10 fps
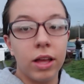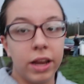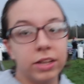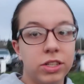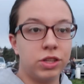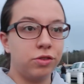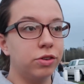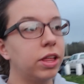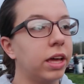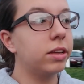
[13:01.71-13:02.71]
Alright, I just
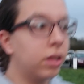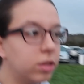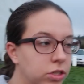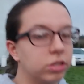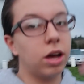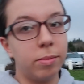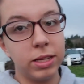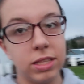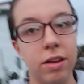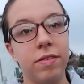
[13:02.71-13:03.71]
threw like just all
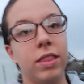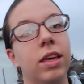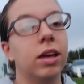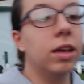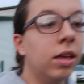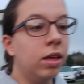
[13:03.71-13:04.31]
my stuff in the